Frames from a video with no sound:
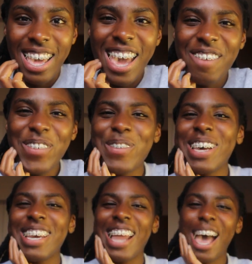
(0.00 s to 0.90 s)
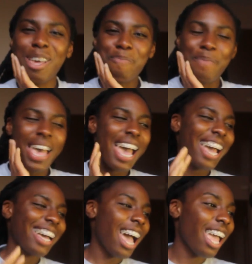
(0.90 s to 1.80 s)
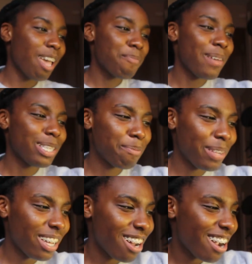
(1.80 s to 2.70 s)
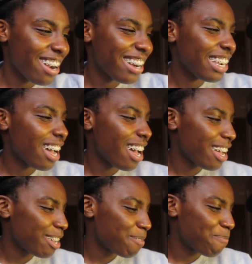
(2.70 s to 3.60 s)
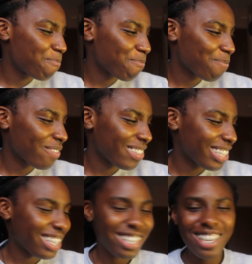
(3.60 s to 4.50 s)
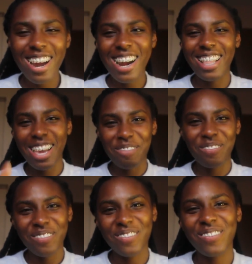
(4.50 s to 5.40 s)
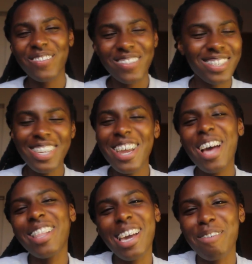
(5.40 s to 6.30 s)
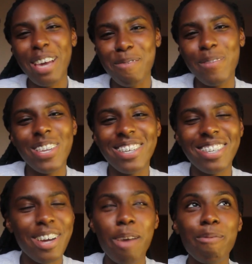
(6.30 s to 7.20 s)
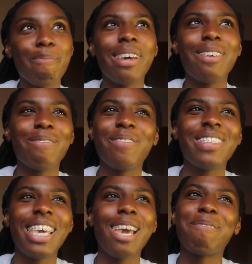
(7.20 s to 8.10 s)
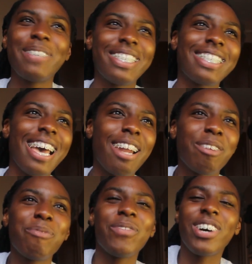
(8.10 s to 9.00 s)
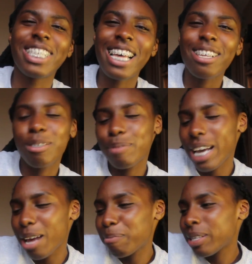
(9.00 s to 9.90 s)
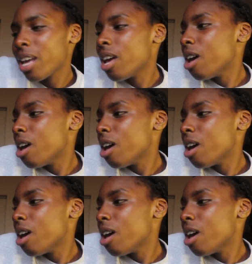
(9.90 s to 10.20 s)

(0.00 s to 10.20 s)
Hey everyone, I'm back. I am about to pull a card. Sorry, like, you know how like my camera just kind of falls out sometimes.